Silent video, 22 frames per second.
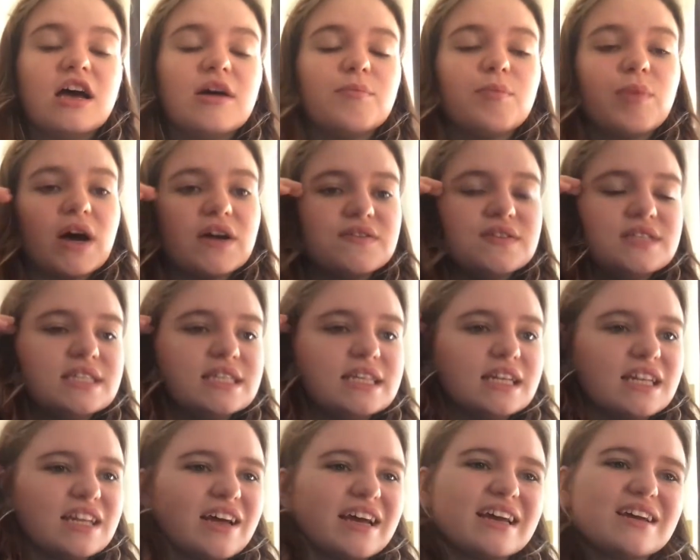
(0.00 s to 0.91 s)
but I've
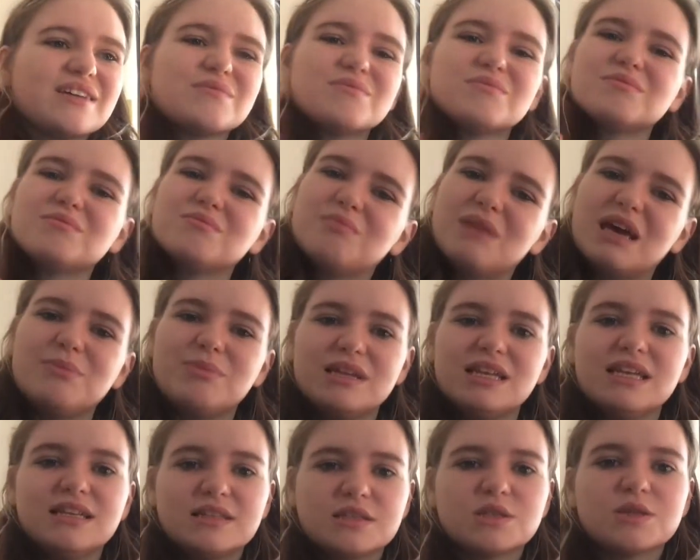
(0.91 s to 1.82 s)
seen like maybe
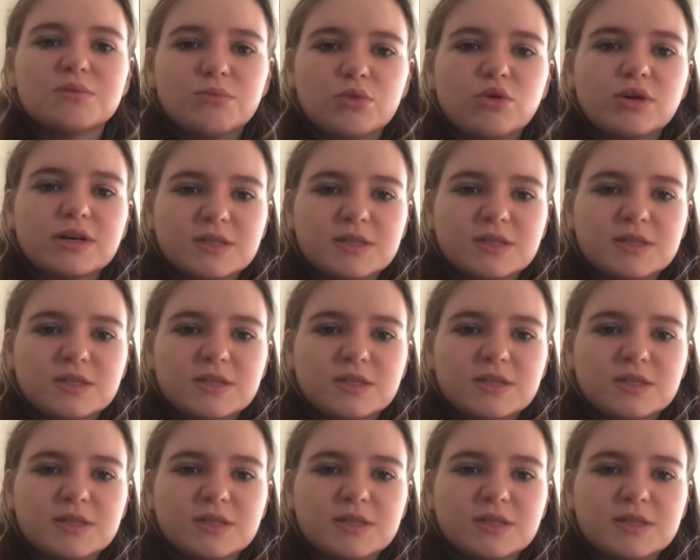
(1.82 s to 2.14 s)
need some more